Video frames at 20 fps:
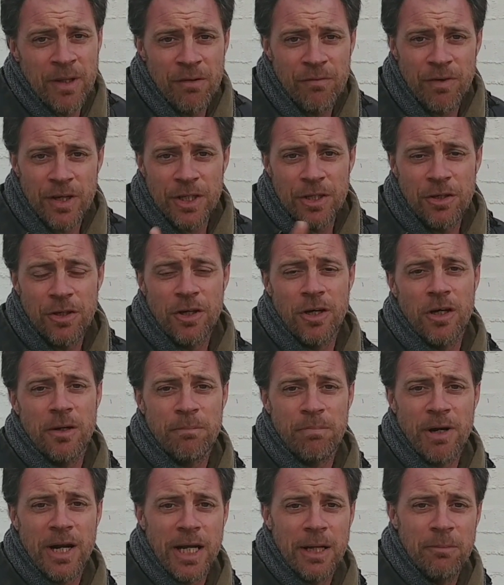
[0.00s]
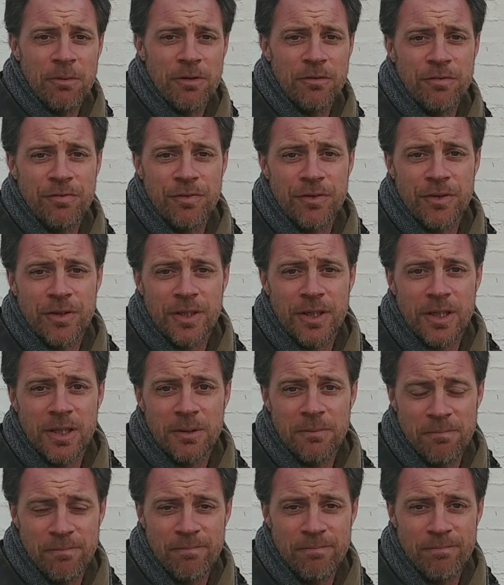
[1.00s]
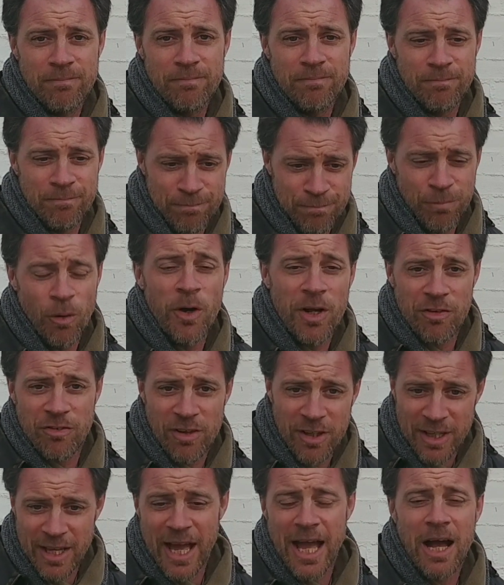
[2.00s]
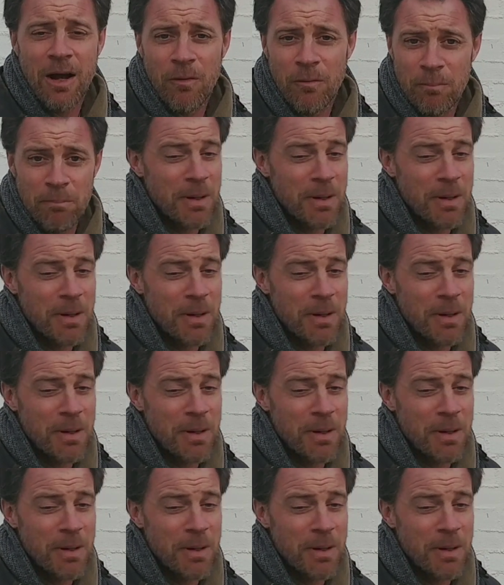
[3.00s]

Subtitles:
Thank you, Kirk Brakman, for pointing out.